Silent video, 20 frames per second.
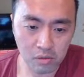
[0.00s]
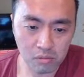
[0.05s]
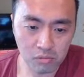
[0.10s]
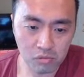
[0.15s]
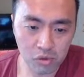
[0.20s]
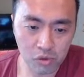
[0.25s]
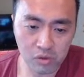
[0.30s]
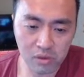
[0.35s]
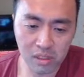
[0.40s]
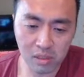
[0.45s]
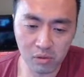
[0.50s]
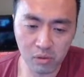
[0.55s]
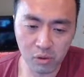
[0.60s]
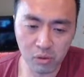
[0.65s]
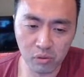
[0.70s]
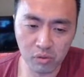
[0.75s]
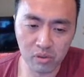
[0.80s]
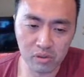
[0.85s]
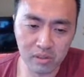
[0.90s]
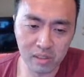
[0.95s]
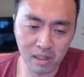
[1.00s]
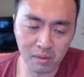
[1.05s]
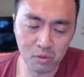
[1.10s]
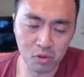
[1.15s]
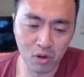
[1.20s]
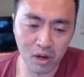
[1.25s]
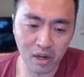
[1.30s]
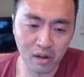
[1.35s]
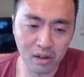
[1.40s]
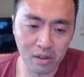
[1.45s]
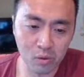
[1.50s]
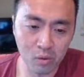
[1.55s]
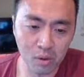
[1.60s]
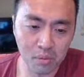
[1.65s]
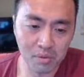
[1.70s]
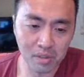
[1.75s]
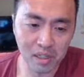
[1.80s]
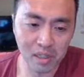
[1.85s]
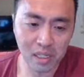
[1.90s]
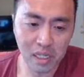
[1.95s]
use real-time tracker on your
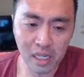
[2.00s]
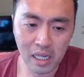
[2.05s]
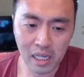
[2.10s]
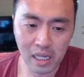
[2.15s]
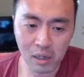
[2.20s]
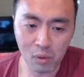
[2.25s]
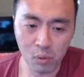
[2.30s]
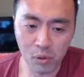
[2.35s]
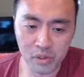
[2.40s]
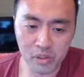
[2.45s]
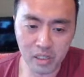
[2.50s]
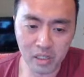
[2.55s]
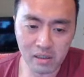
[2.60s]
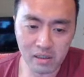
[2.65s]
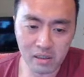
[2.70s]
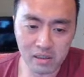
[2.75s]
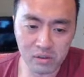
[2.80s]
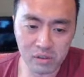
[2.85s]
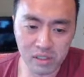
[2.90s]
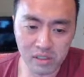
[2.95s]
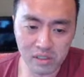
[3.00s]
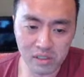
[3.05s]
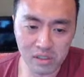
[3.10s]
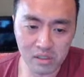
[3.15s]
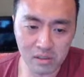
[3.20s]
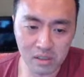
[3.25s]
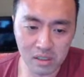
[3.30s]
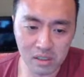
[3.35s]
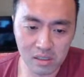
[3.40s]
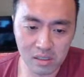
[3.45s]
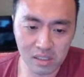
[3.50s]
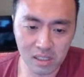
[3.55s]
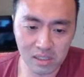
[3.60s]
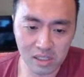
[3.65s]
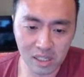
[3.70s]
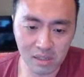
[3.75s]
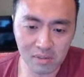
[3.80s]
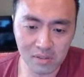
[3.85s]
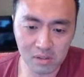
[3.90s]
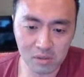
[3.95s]
website. And when you get this
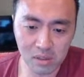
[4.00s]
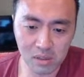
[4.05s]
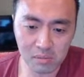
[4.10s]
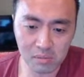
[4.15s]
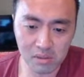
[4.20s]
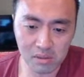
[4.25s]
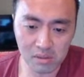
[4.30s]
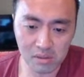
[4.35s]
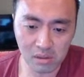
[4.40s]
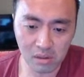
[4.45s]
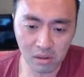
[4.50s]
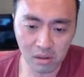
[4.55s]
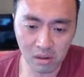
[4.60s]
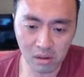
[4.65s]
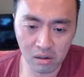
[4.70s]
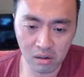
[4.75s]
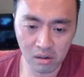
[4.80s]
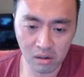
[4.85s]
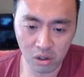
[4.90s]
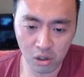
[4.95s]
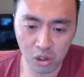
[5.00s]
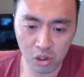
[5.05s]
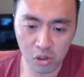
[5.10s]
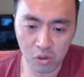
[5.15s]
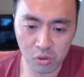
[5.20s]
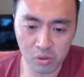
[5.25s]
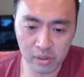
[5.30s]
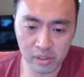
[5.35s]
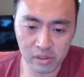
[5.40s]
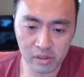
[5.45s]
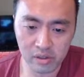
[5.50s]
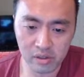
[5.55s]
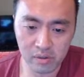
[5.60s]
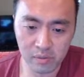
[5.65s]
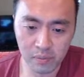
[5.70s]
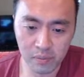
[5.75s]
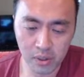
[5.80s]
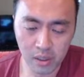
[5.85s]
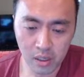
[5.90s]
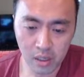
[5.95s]
JavaScript, this long code here.
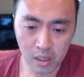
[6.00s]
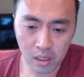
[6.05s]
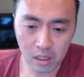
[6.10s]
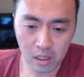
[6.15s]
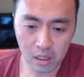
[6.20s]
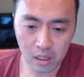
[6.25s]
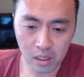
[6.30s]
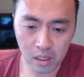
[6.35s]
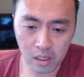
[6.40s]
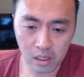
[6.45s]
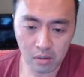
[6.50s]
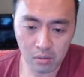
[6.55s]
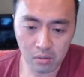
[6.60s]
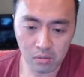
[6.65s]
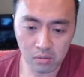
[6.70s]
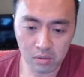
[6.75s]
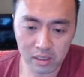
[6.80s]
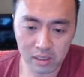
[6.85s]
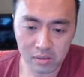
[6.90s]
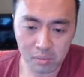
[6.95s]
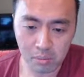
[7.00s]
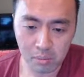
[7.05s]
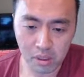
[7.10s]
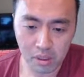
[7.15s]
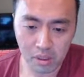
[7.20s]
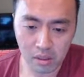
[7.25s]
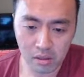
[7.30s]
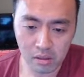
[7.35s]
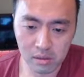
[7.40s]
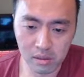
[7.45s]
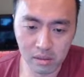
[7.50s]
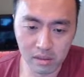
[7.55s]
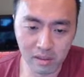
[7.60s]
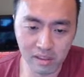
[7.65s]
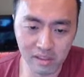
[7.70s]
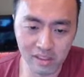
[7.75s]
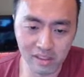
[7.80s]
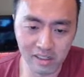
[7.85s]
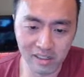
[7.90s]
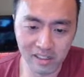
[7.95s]
That's a bug.
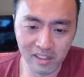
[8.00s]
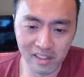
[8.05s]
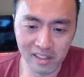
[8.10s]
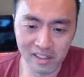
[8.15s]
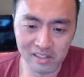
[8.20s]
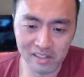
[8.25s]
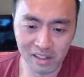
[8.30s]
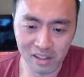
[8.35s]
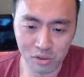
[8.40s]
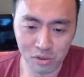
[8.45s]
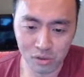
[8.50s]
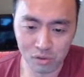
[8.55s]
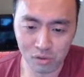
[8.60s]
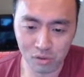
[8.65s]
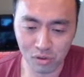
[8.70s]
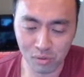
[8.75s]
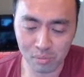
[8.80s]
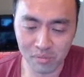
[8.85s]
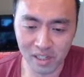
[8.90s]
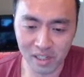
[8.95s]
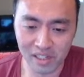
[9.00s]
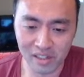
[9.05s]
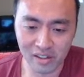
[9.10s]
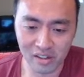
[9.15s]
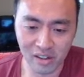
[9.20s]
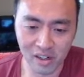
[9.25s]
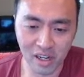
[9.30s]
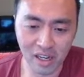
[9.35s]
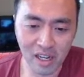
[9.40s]
It's an extra script tag here.